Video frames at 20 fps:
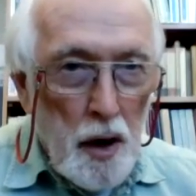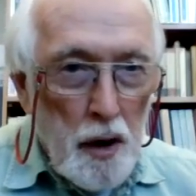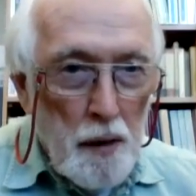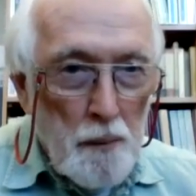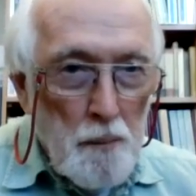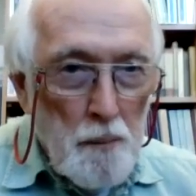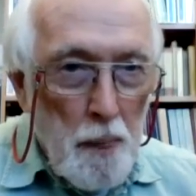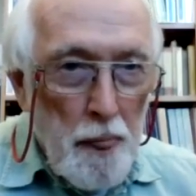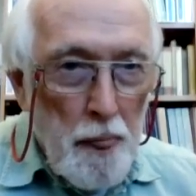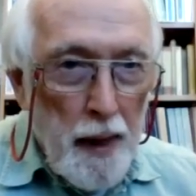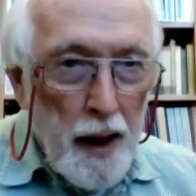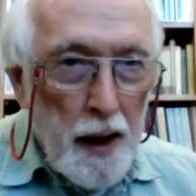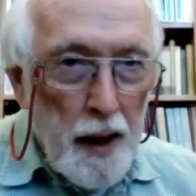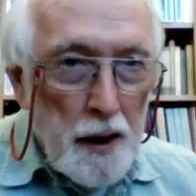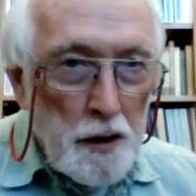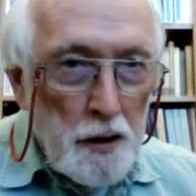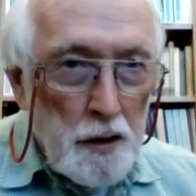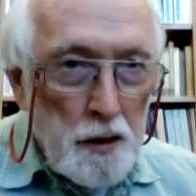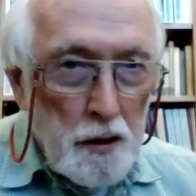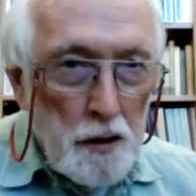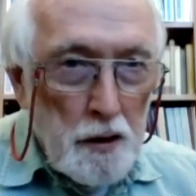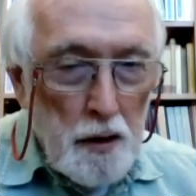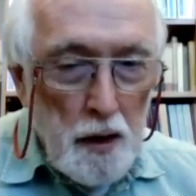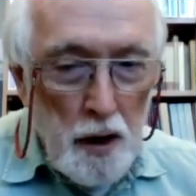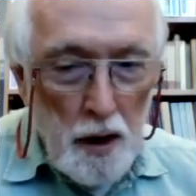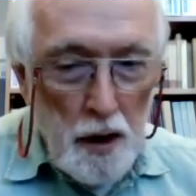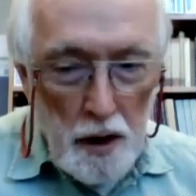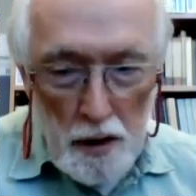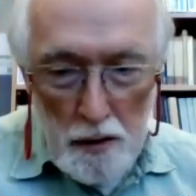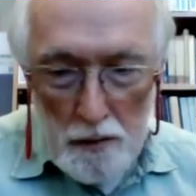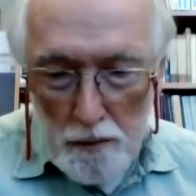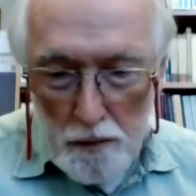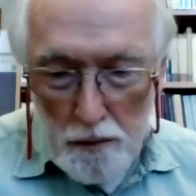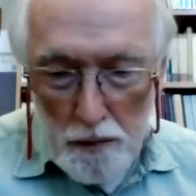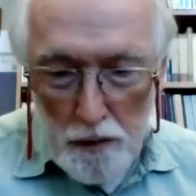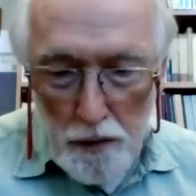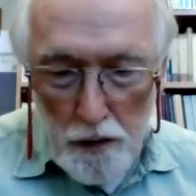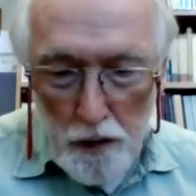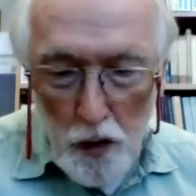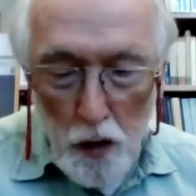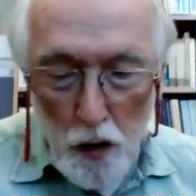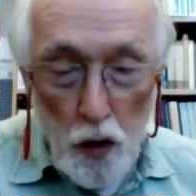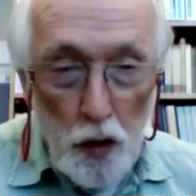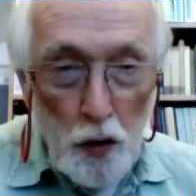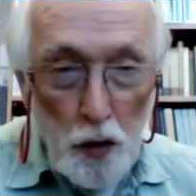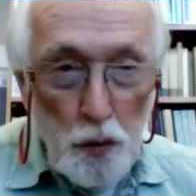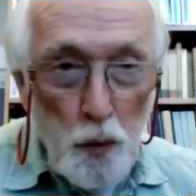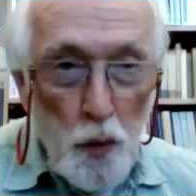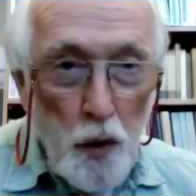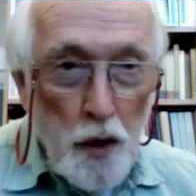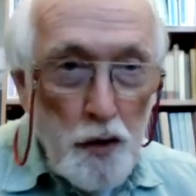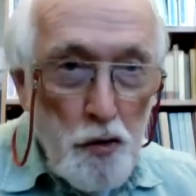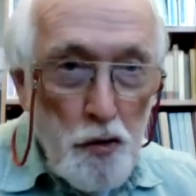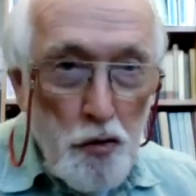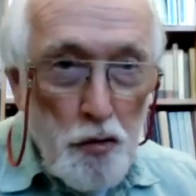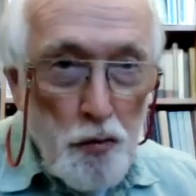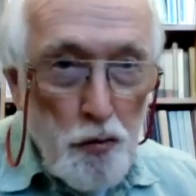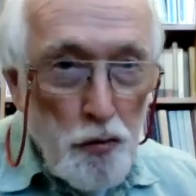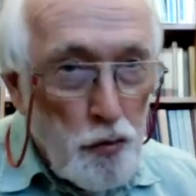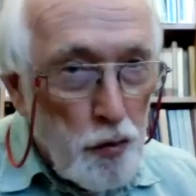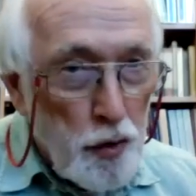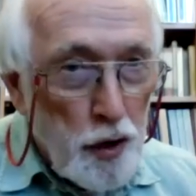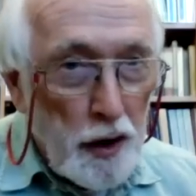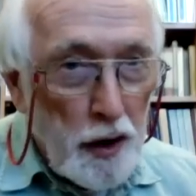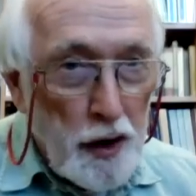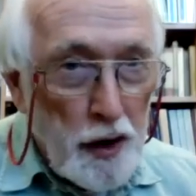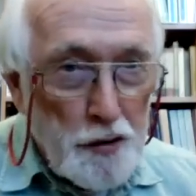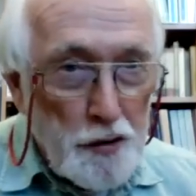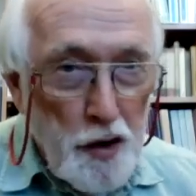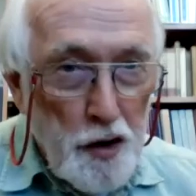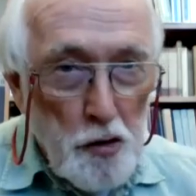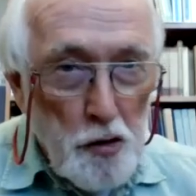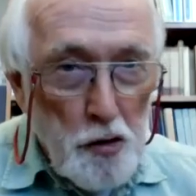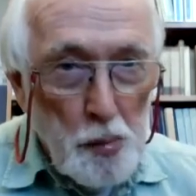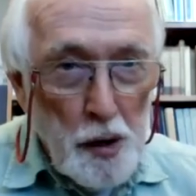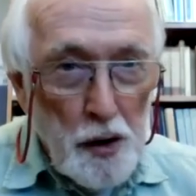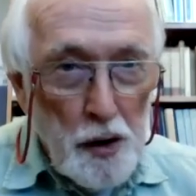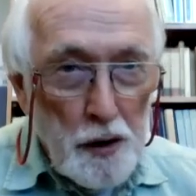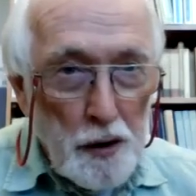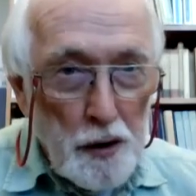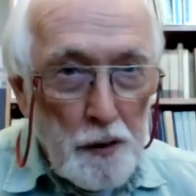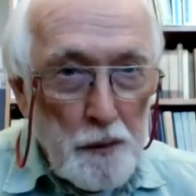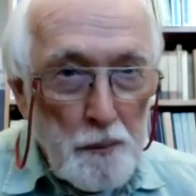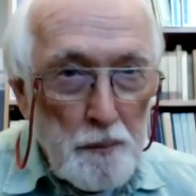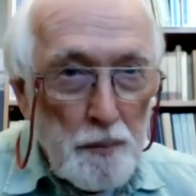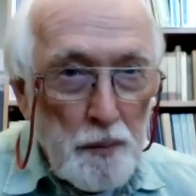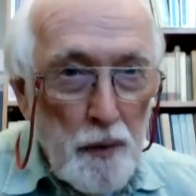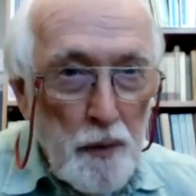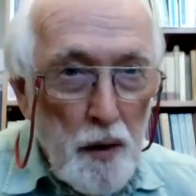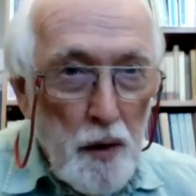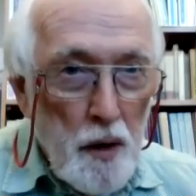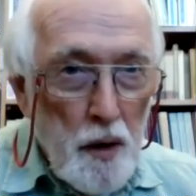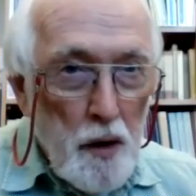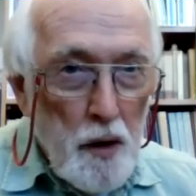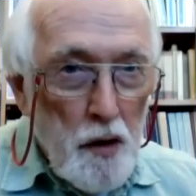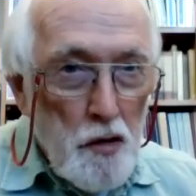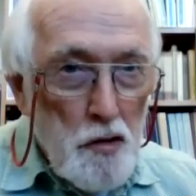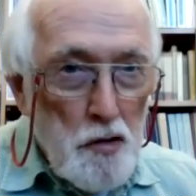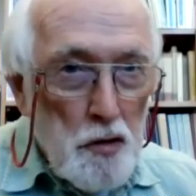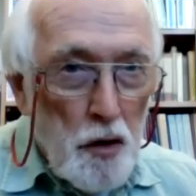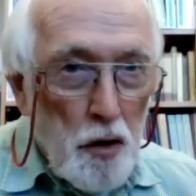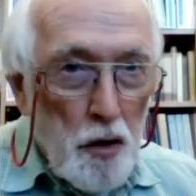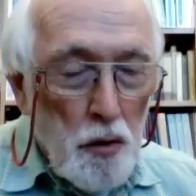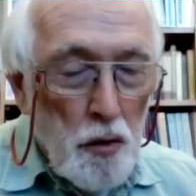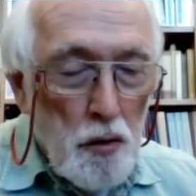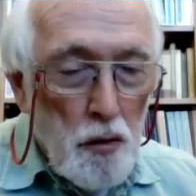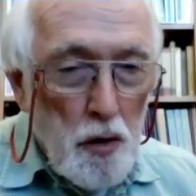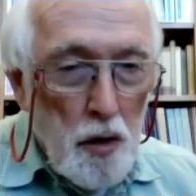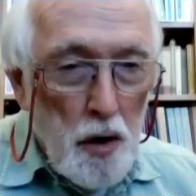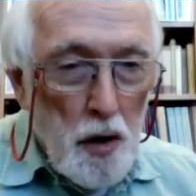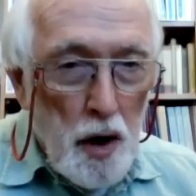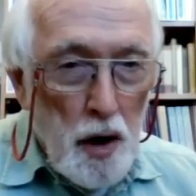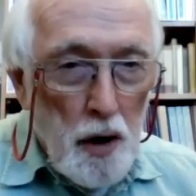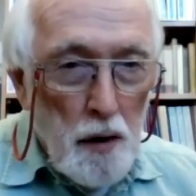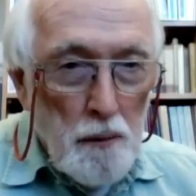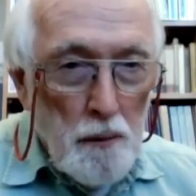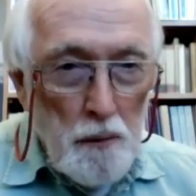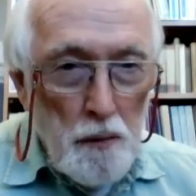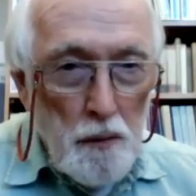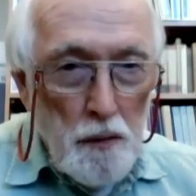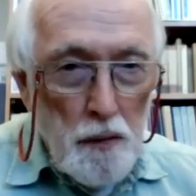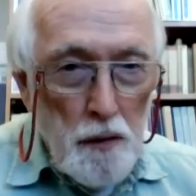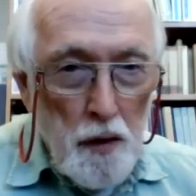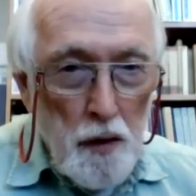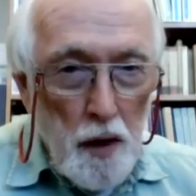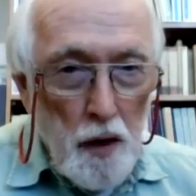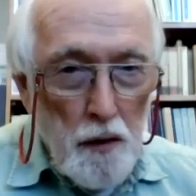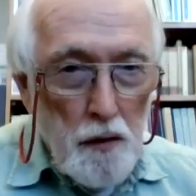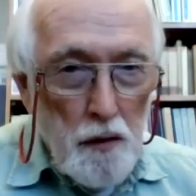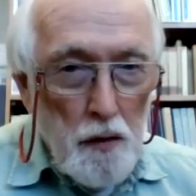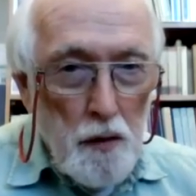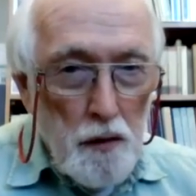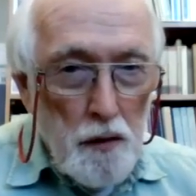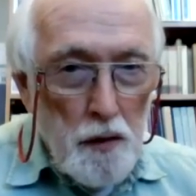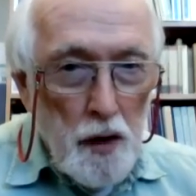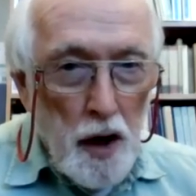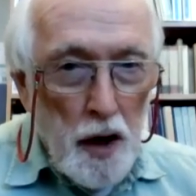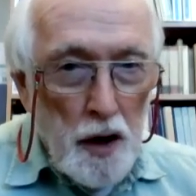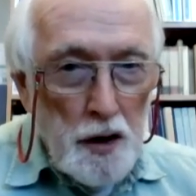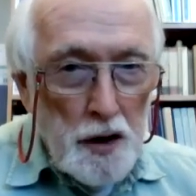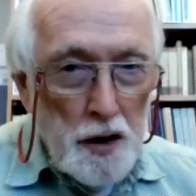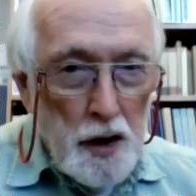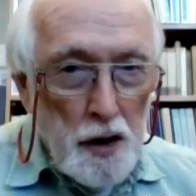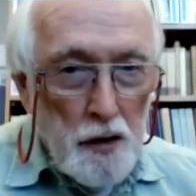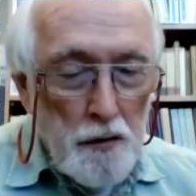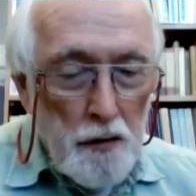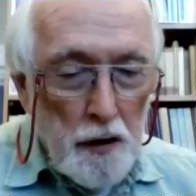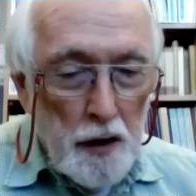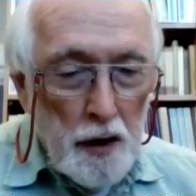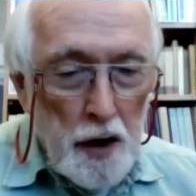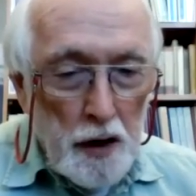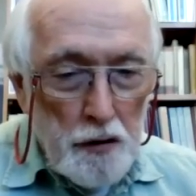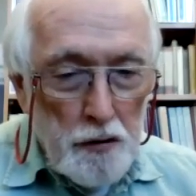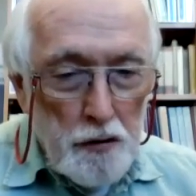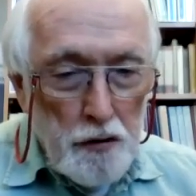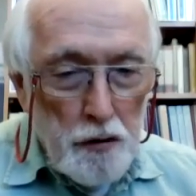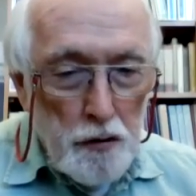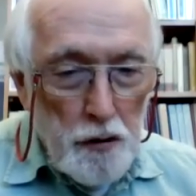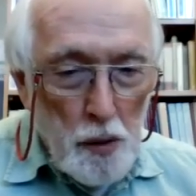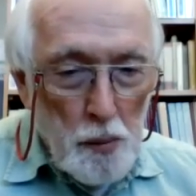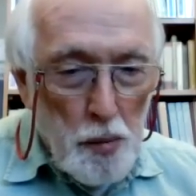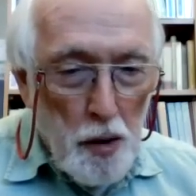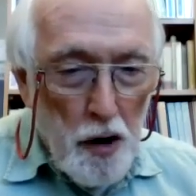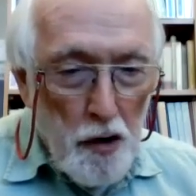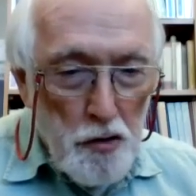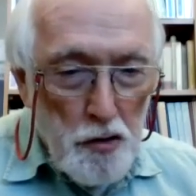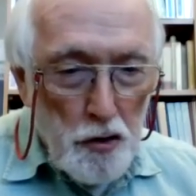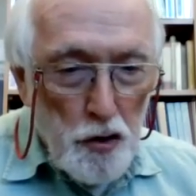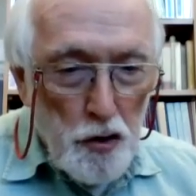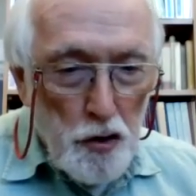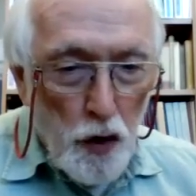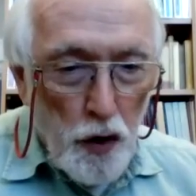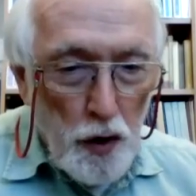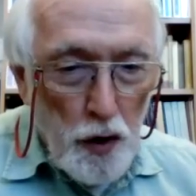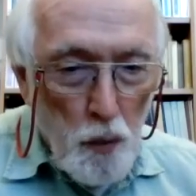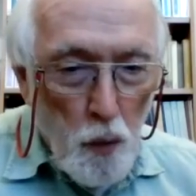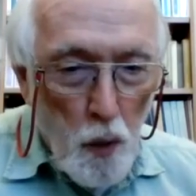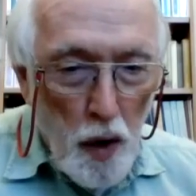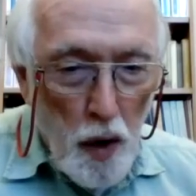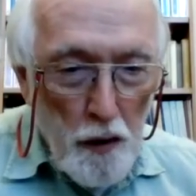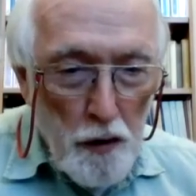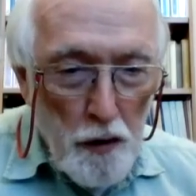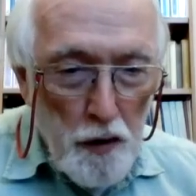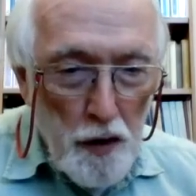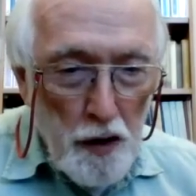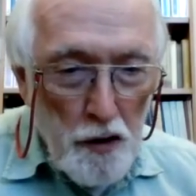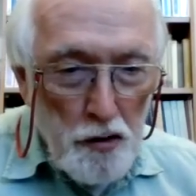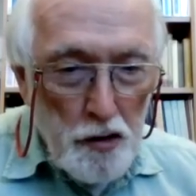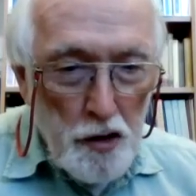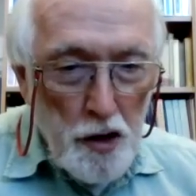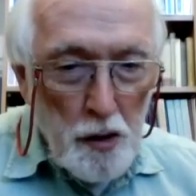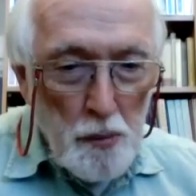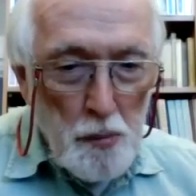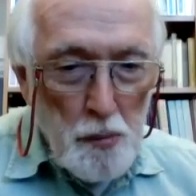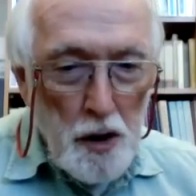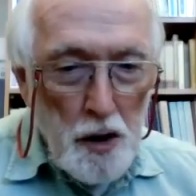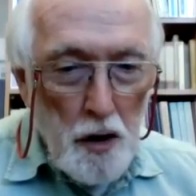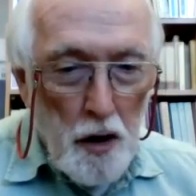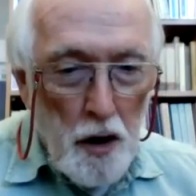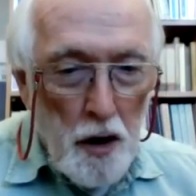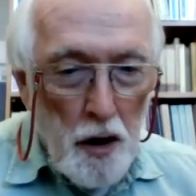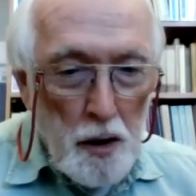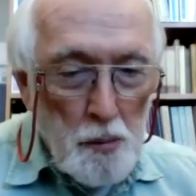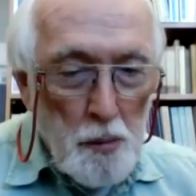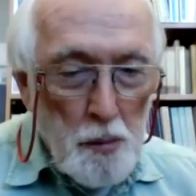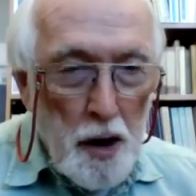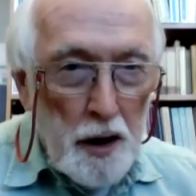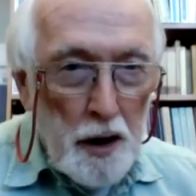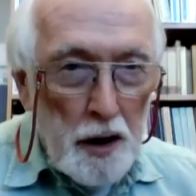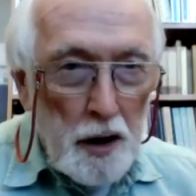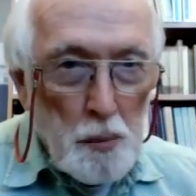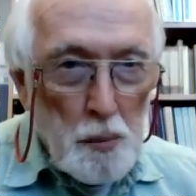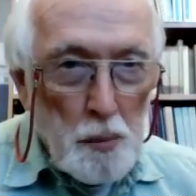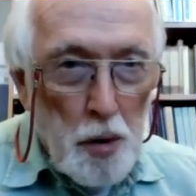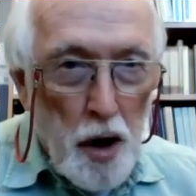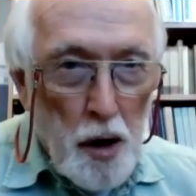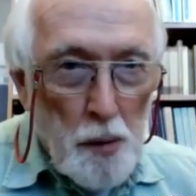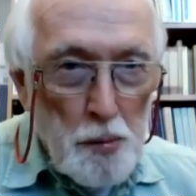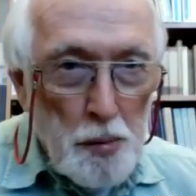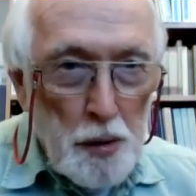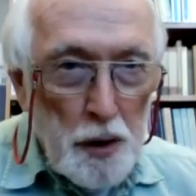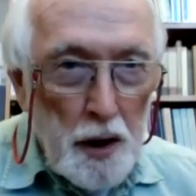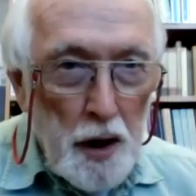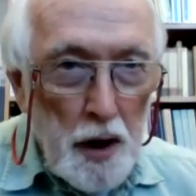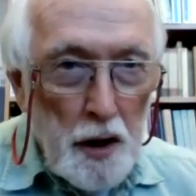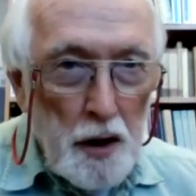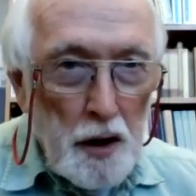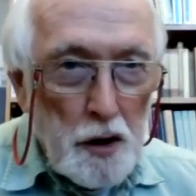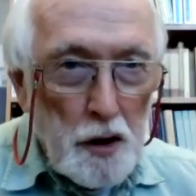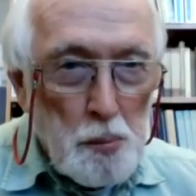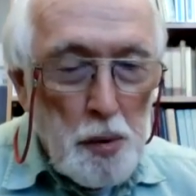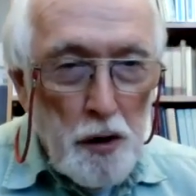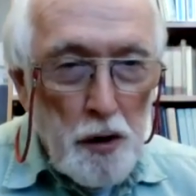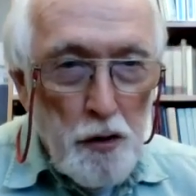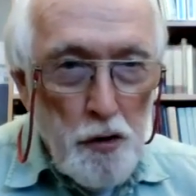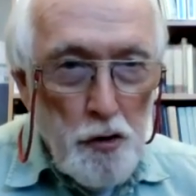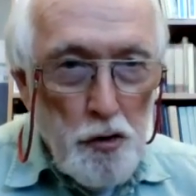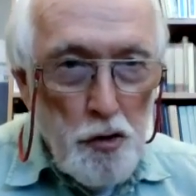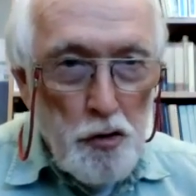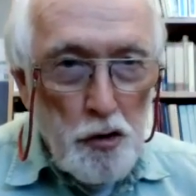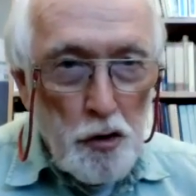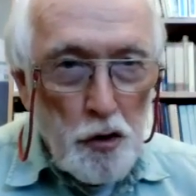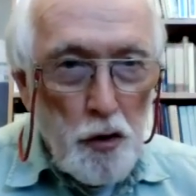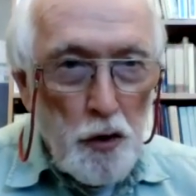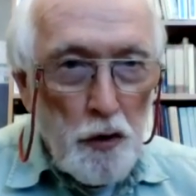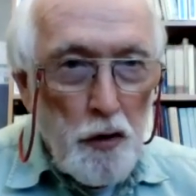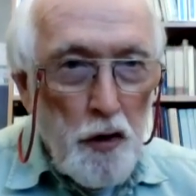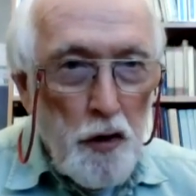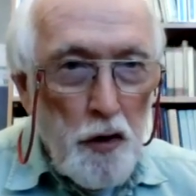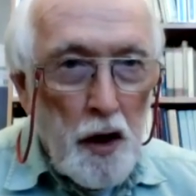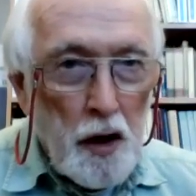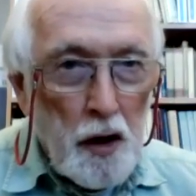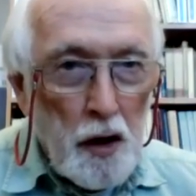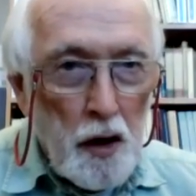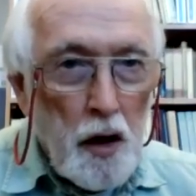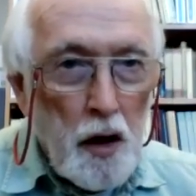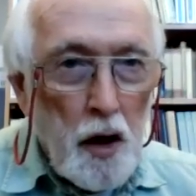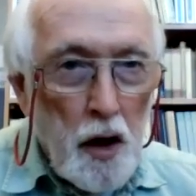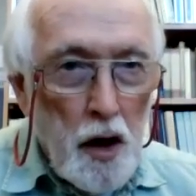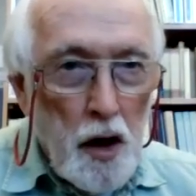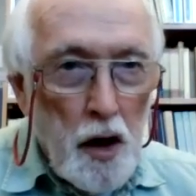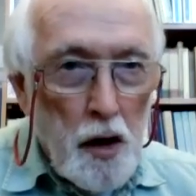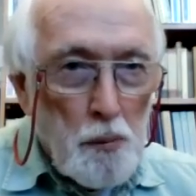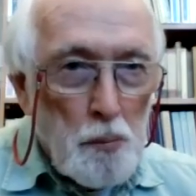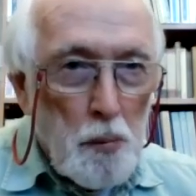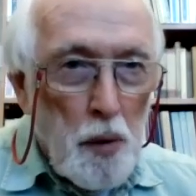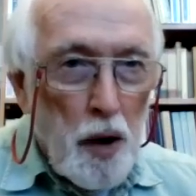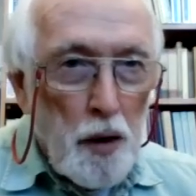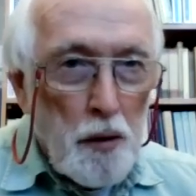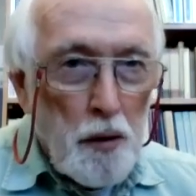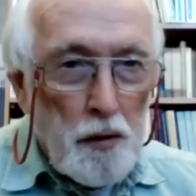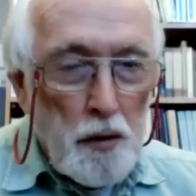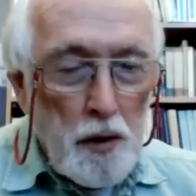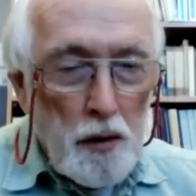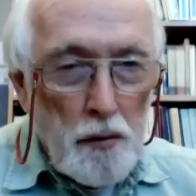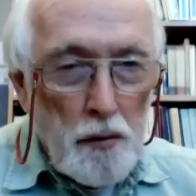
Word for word: um, and uh, the old ones really have disappeared. So uh, the idea of the Git repository where things can be automatically propagated to peers is a good thing, but